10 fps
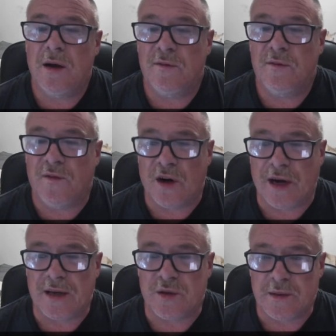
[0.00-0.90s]

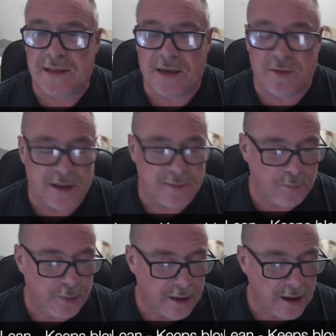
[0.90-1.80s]
financial settlement.
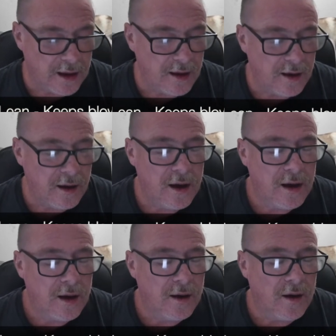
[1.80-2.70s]

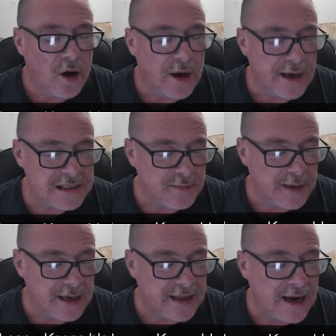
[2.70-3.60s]
I
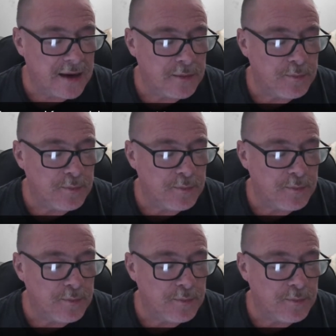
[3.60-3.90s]
estimate that